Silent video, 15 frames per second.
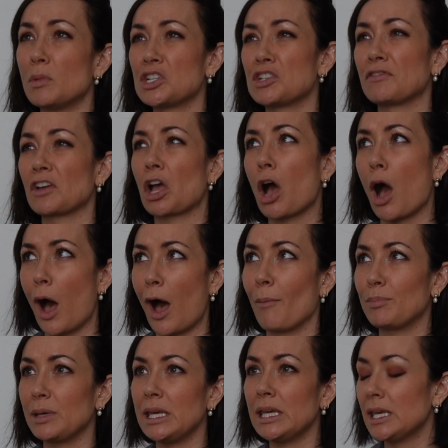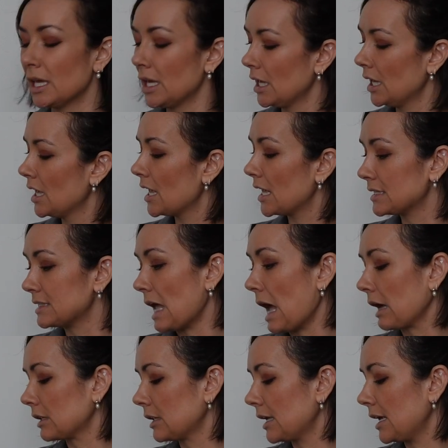much of a copy
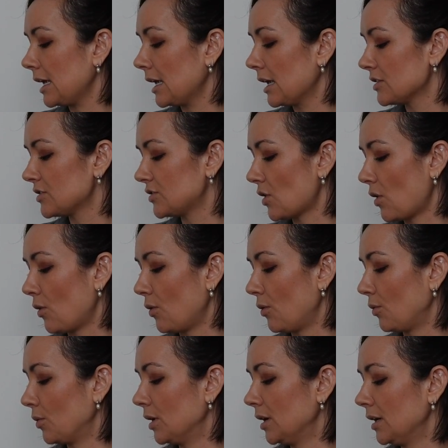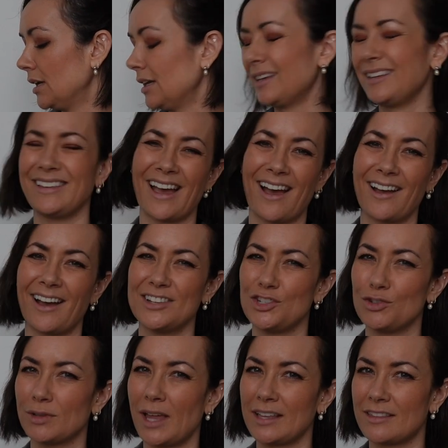exactly. So yeah, I
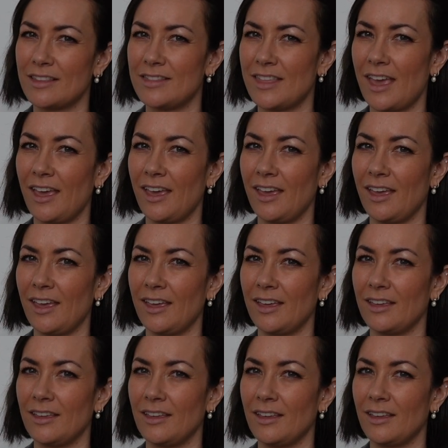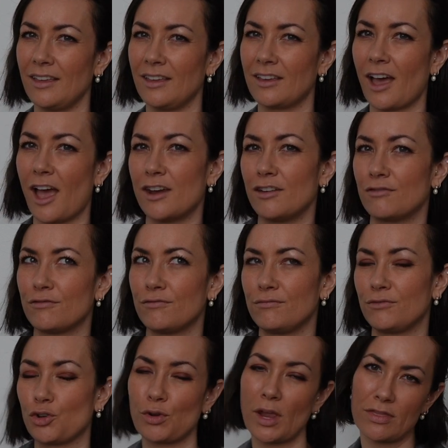do like that they kind of
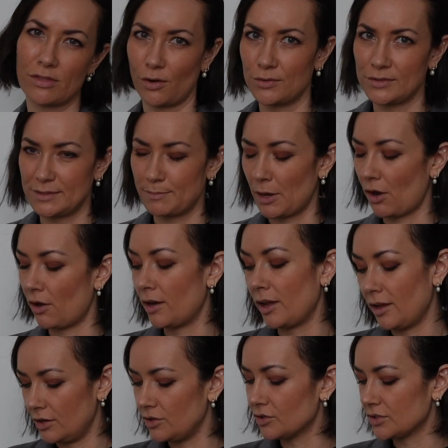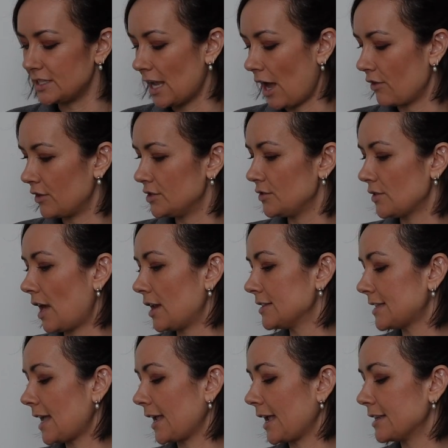create their own spin on it, and you'll see how they do that in a
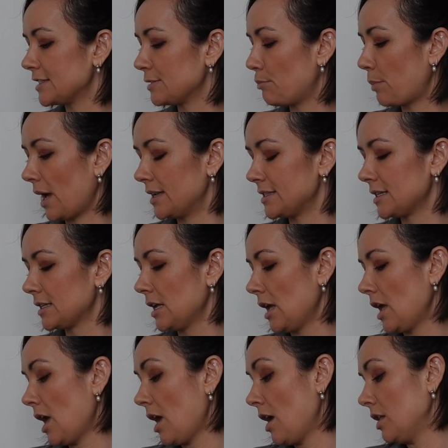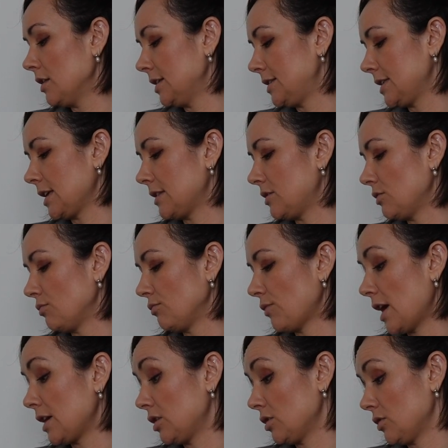second. But let's get the
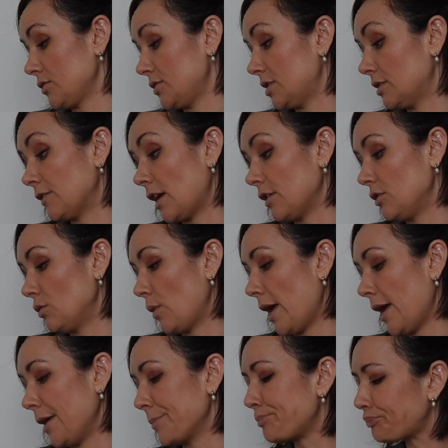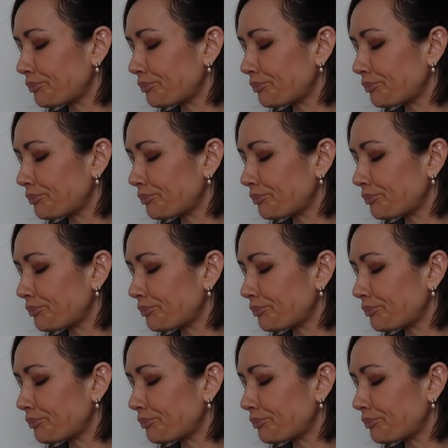regular stuff out of the way.